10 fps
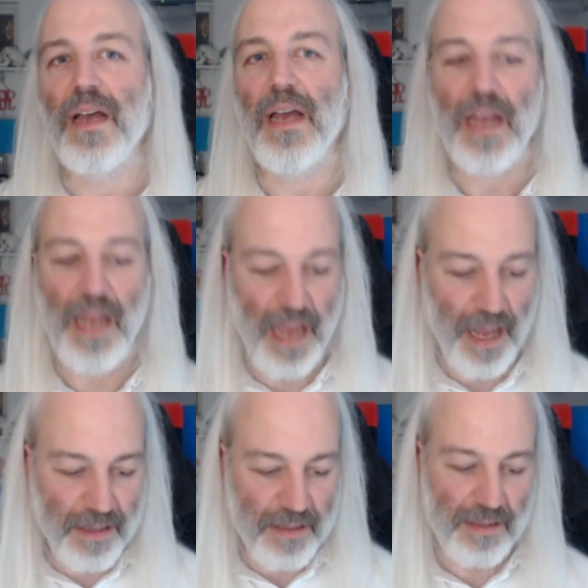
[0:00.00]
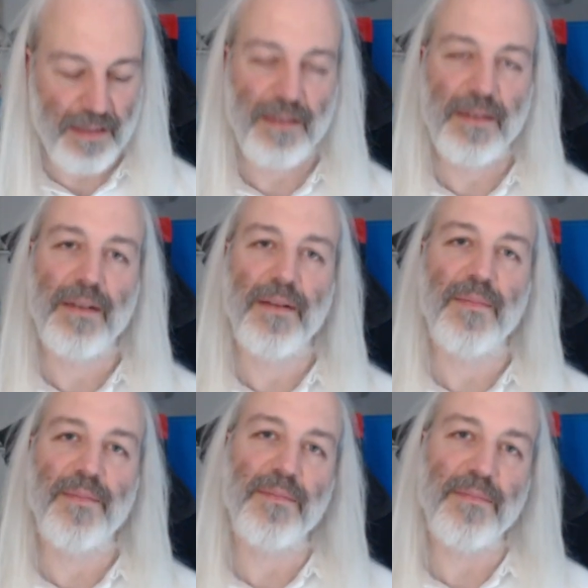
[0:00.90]
and
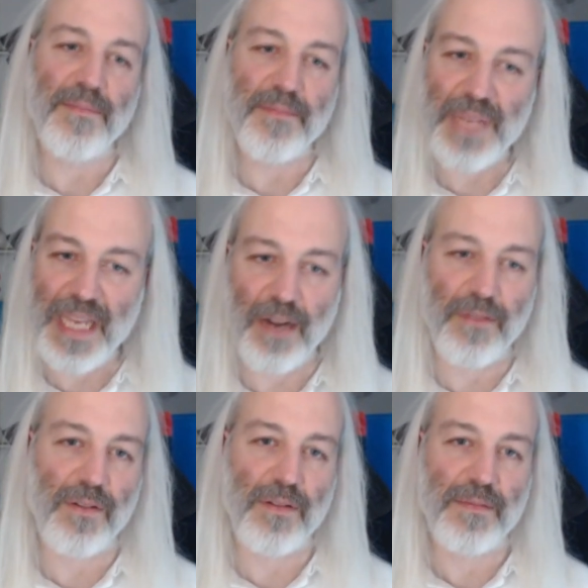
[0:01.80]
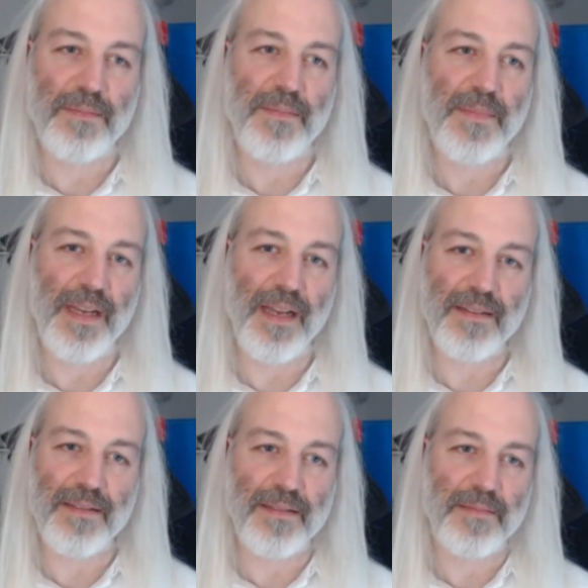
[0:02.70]
be careful
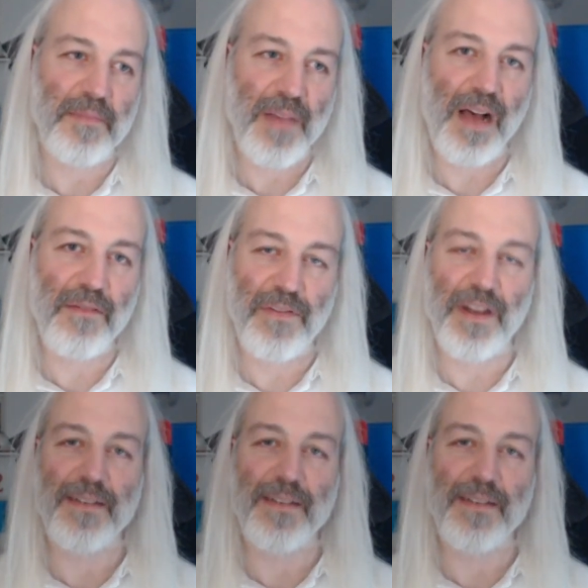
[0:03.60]
and have fun.